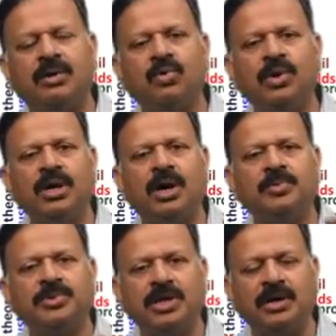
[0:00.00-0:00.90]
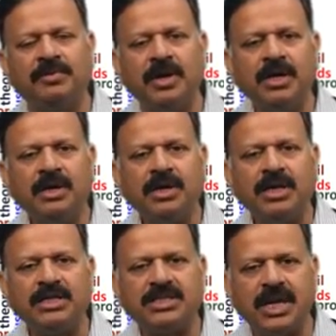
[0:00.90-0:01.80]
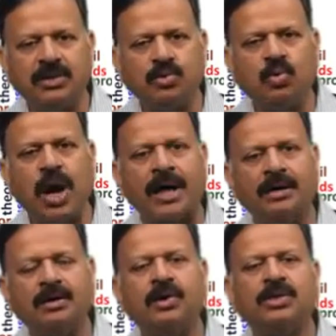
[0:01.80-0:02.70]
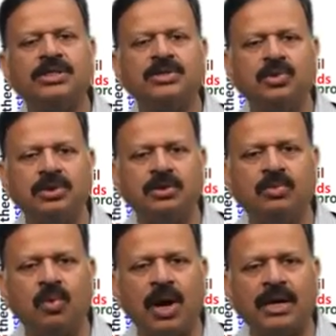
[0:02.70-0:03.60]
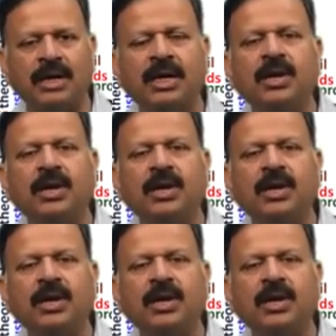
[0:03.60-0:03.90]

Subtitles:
We observe instance 1 or situation 1,